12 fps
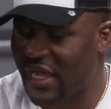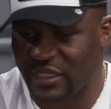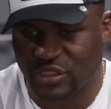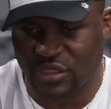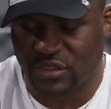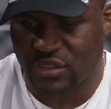I
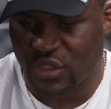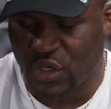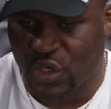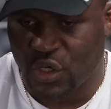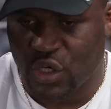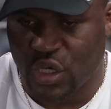just,
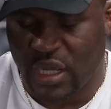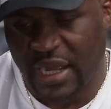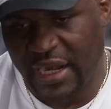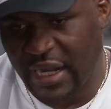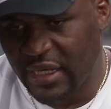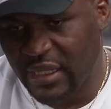
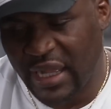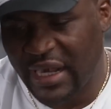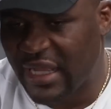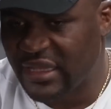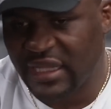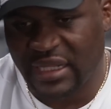And I, and
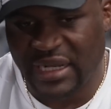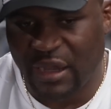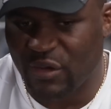I think that